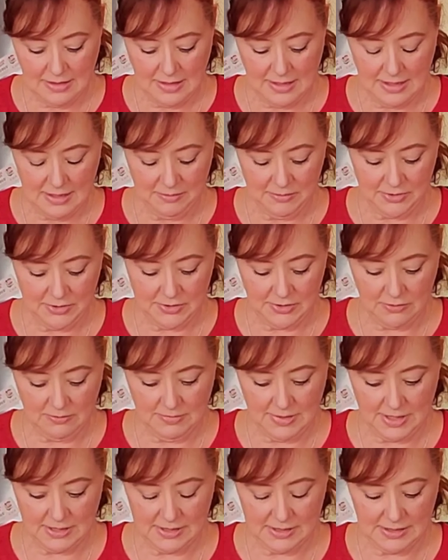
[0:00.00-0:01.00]
I am so
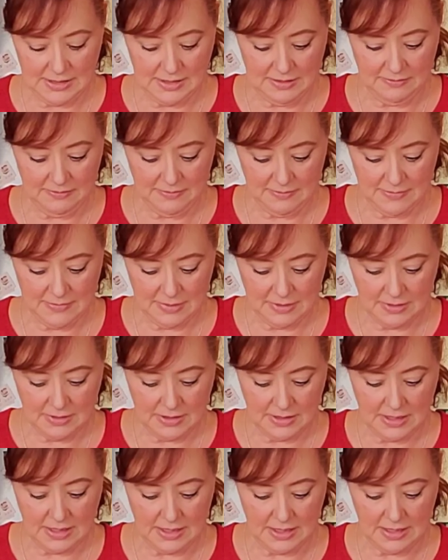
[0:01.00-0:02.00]
messy. Good
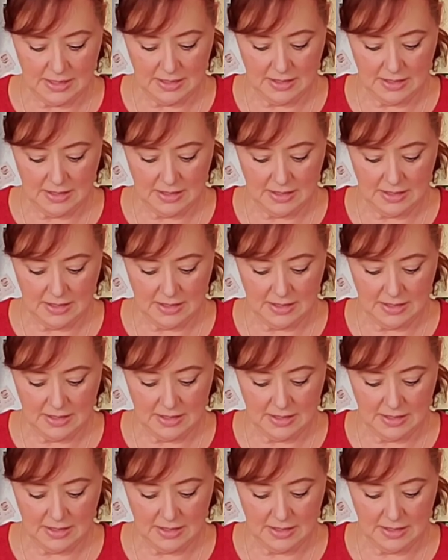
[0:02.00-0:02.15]
thing I'm